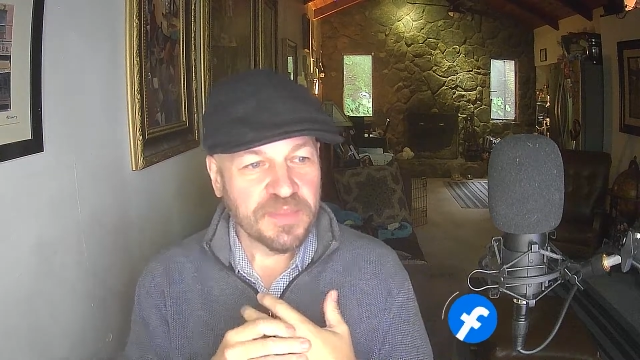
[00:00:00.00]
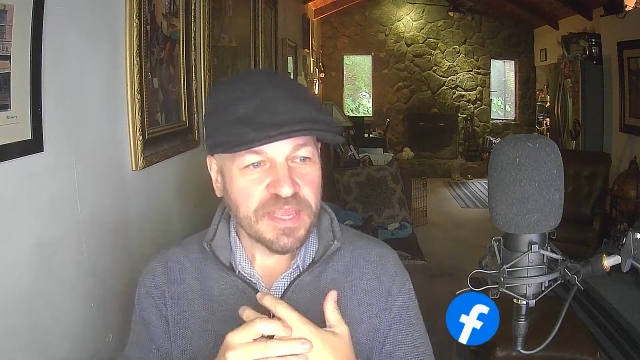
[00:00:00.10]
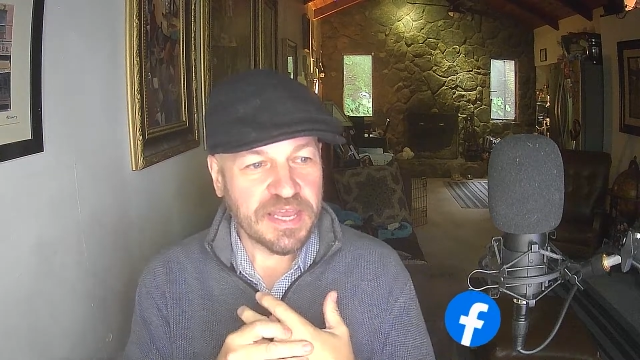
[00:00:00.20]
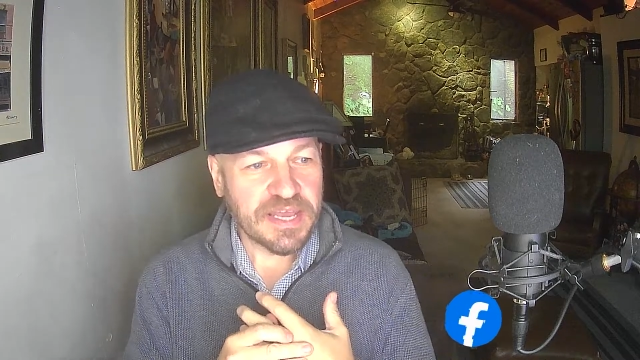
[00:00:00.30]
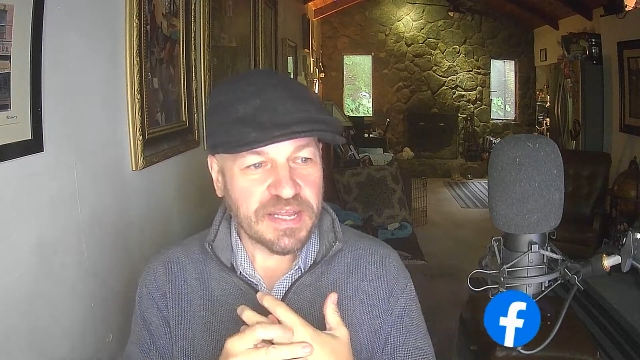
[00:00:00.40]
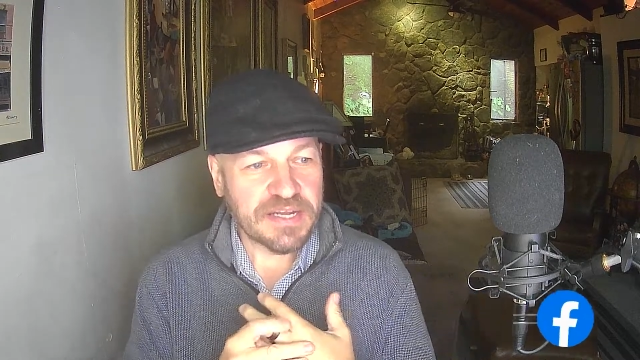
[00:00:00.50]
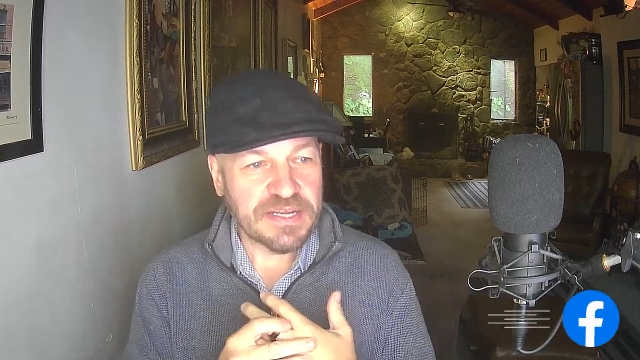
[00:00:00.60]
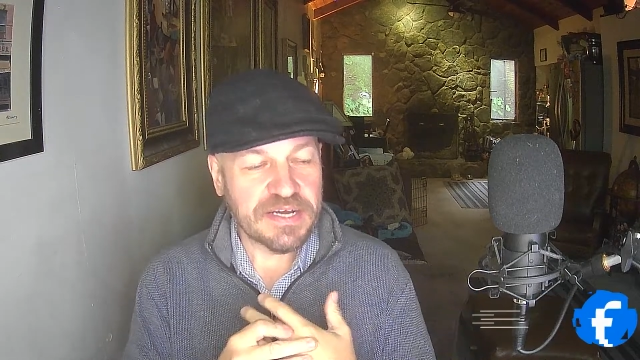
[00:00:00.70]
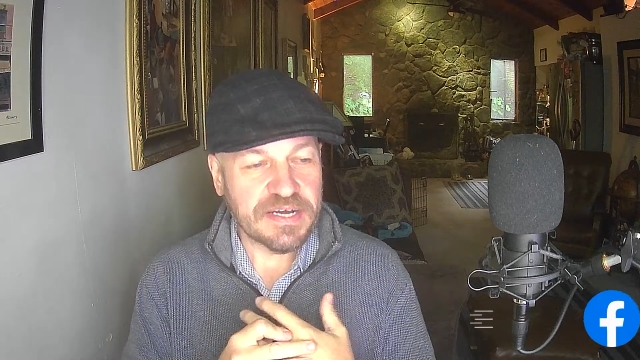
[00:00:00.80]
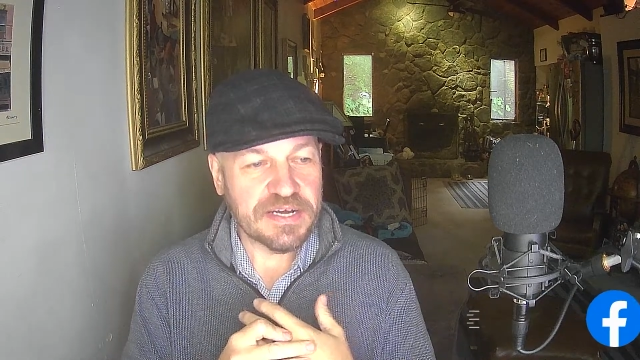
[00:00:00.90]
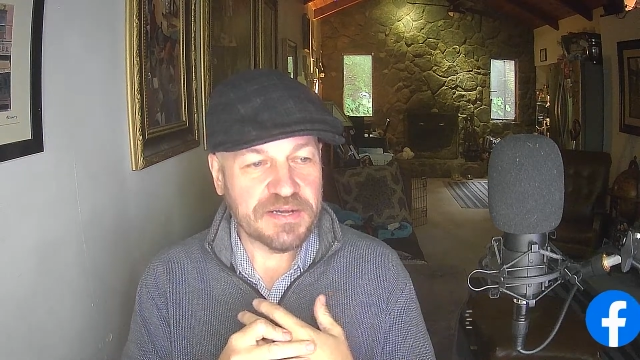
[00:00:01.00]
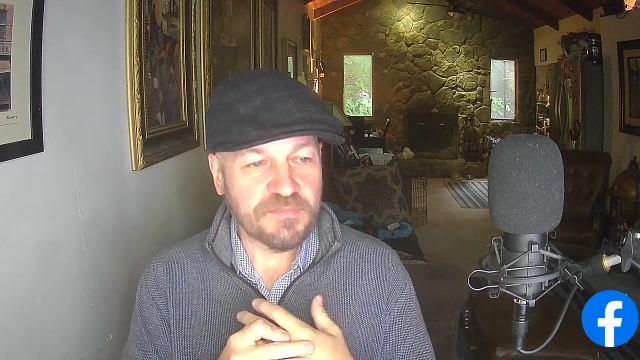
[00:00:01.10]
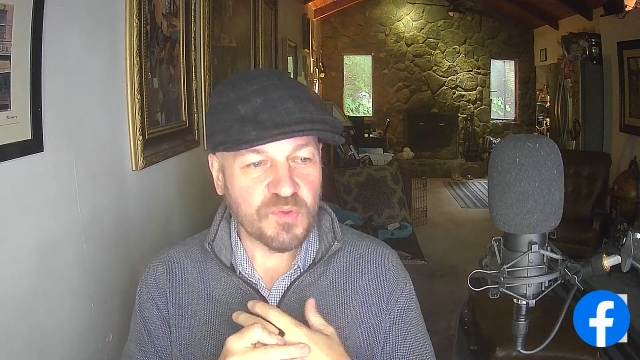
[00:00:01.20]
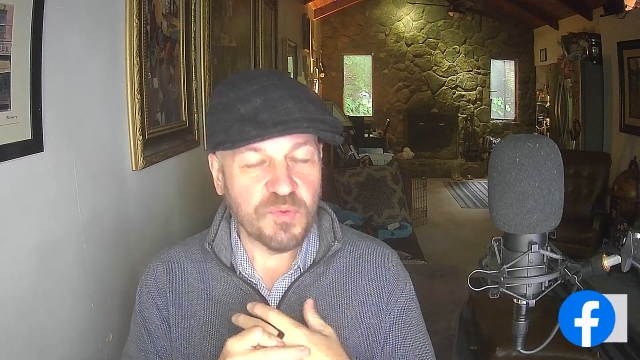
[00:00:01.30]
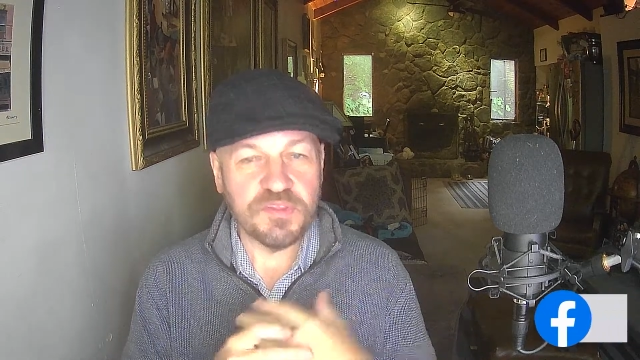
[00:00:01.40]
and the
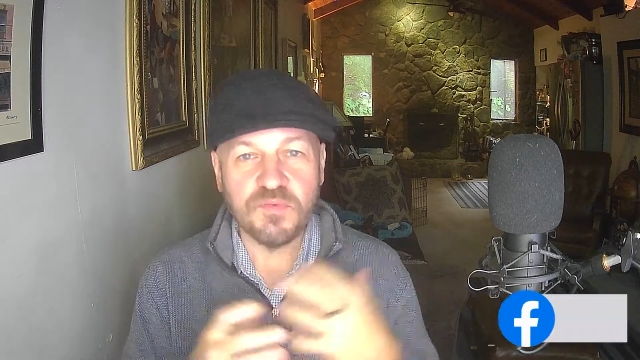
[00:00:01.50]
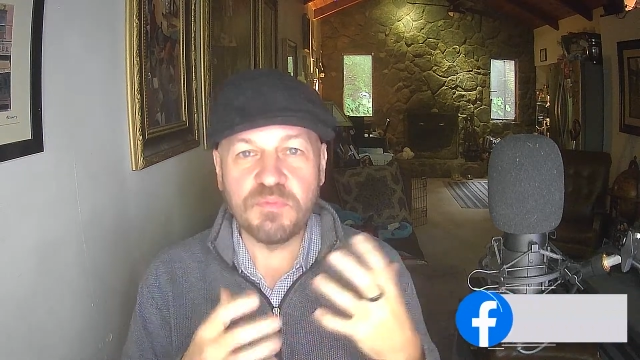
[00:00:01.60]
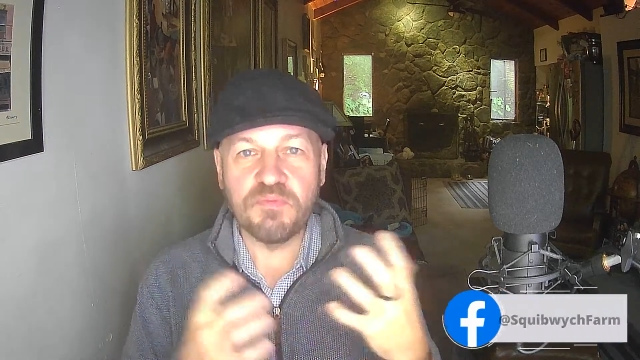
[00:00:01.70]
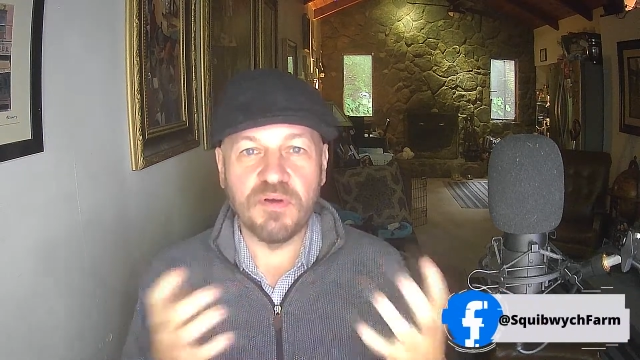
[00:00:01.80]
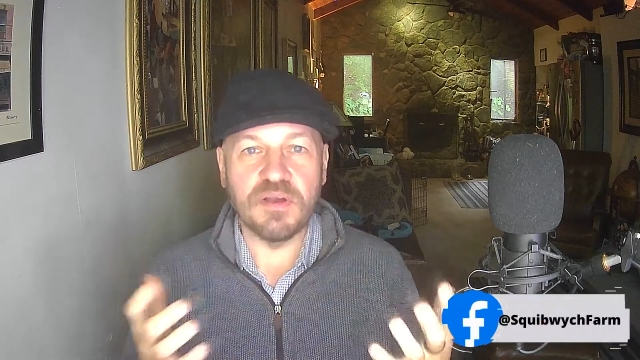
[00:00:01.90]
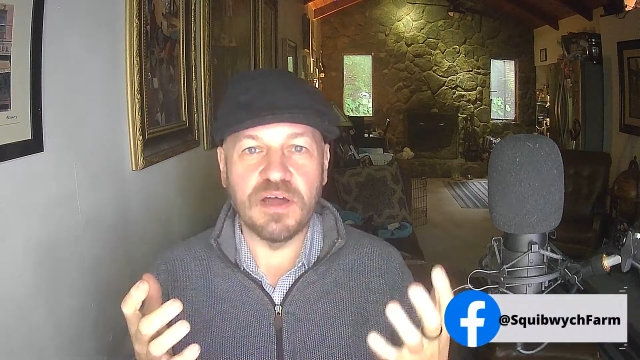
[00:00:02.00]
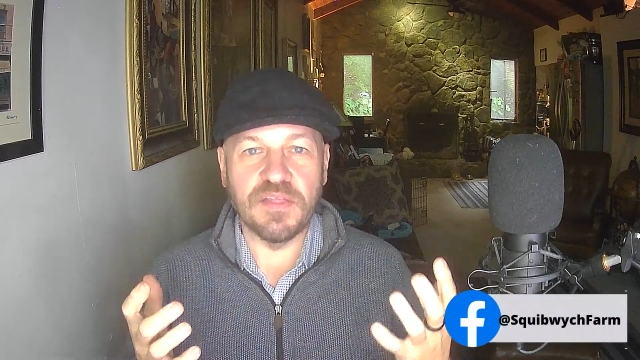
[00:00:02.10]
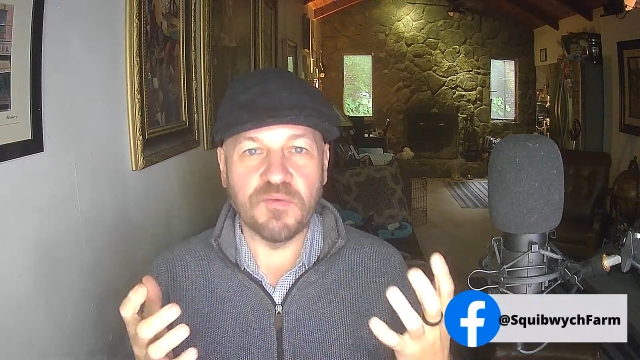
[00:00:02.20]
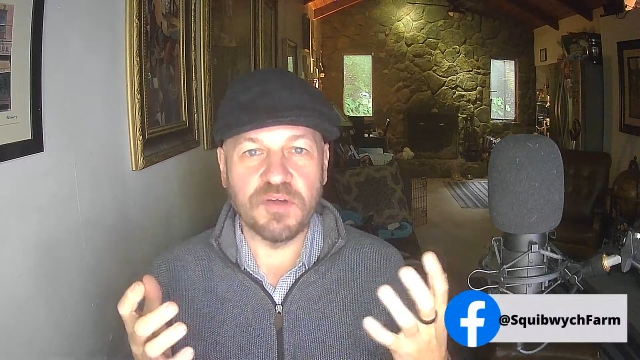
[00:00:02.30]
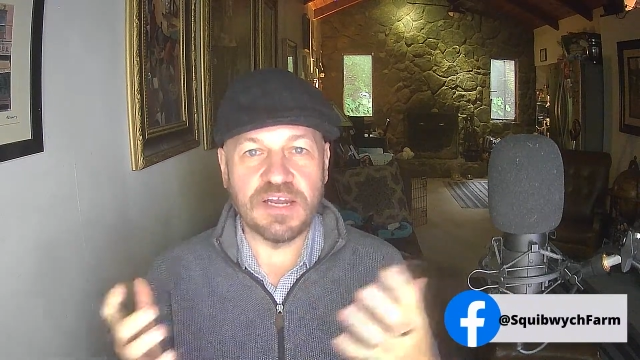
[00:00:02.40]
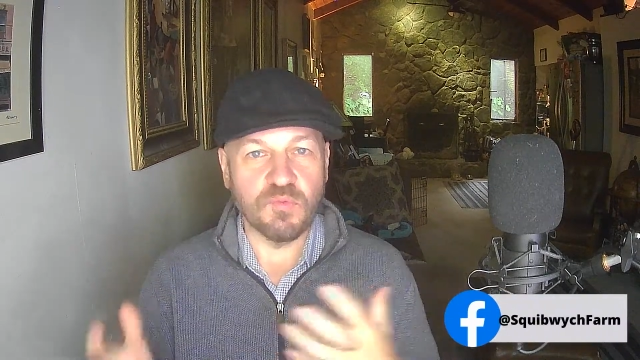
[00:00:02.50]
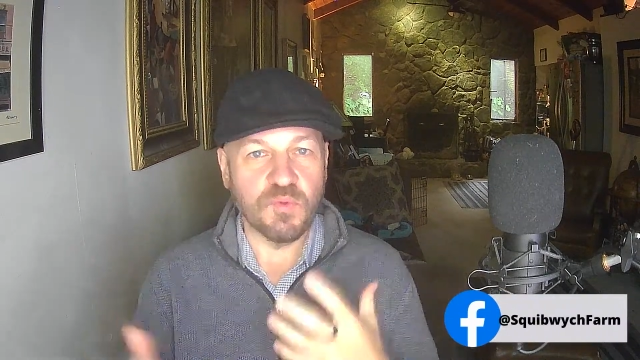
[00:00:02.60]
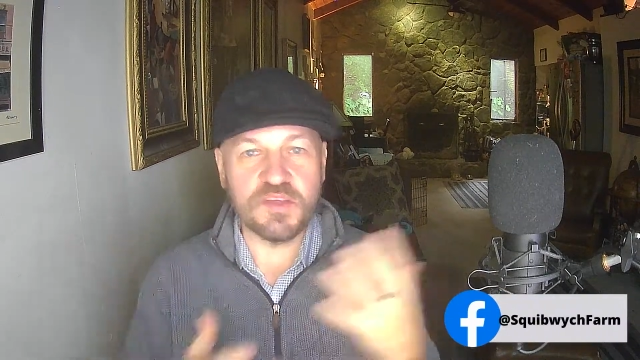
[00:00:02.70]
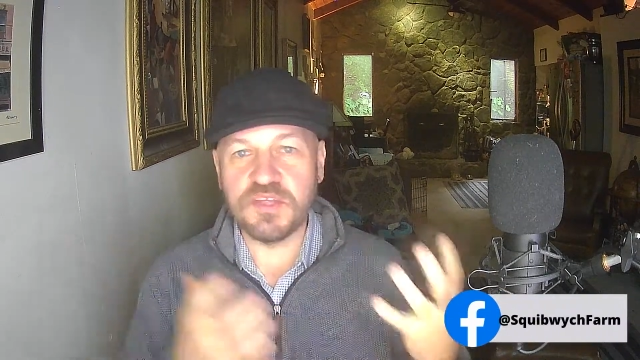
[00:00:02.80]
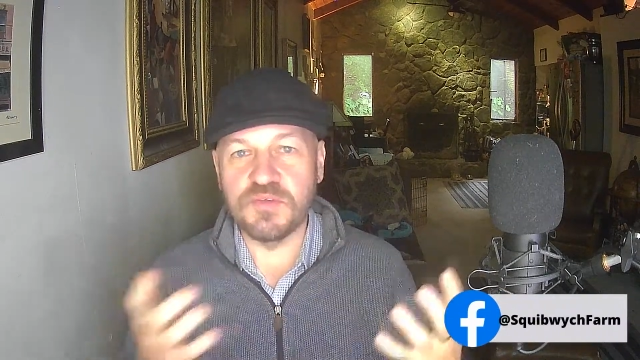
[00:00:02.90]
ones that we brought on, they were kind of
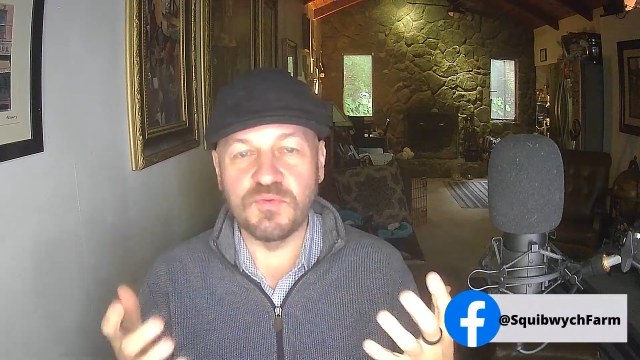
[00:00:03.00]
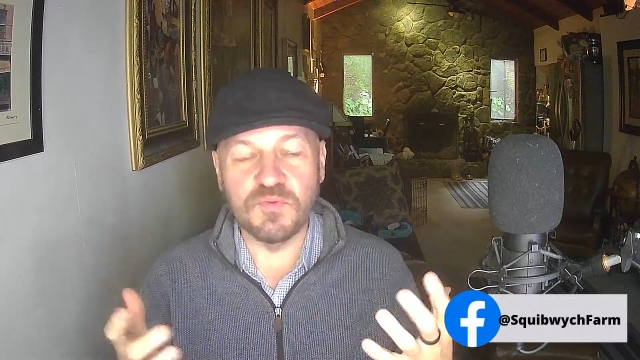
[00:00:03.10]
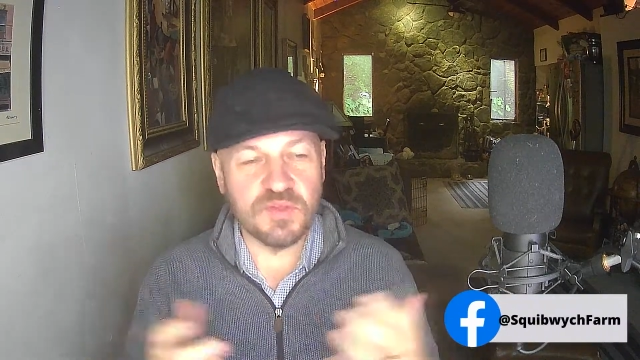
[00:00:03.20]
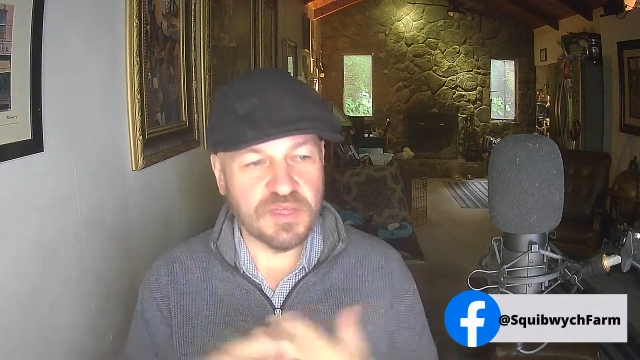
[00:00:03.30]
rescues,